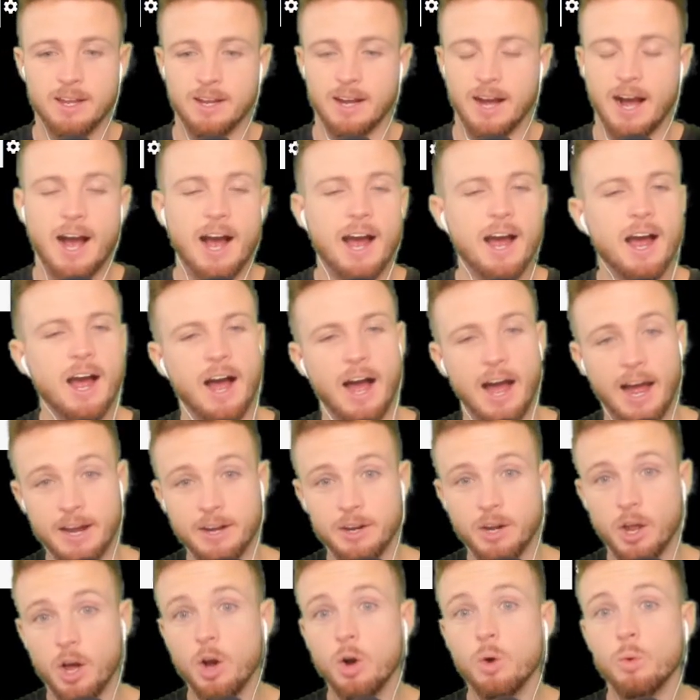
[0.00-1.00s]
I
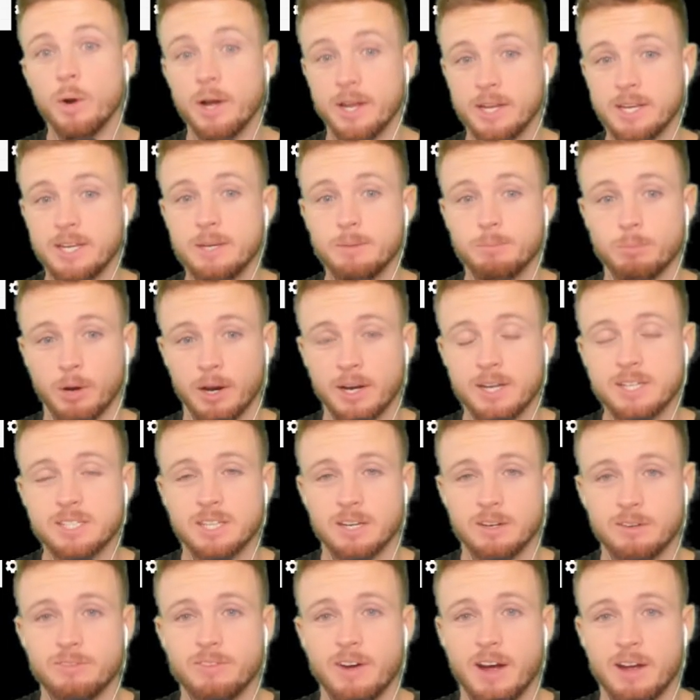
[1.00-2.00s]
know what he brings
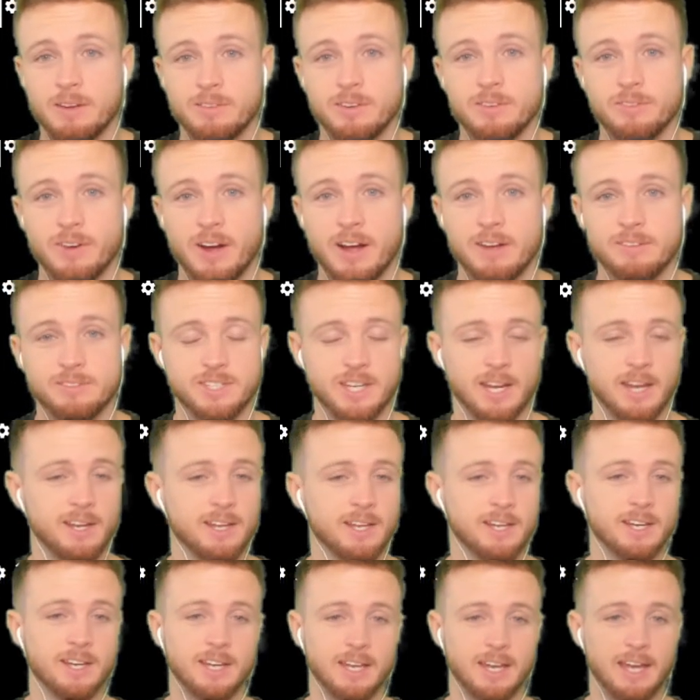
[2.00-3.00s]
in a 5v5
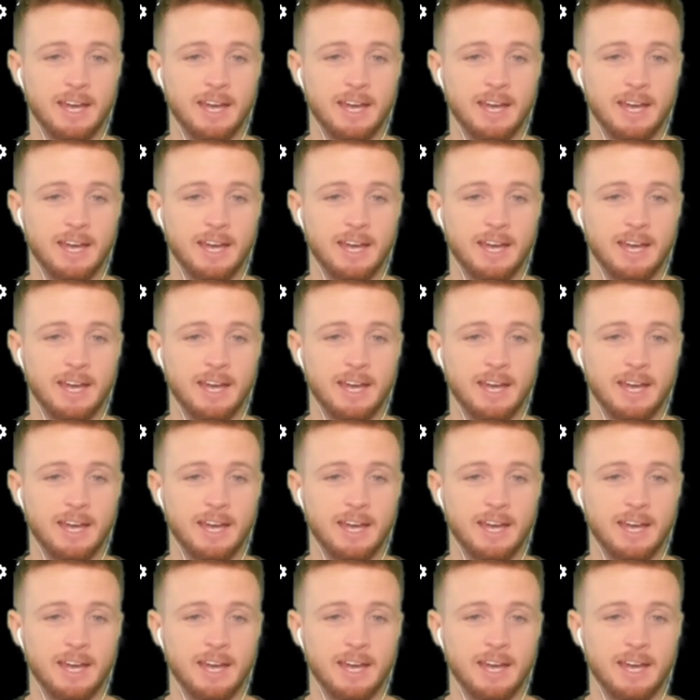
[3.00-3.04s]
setting,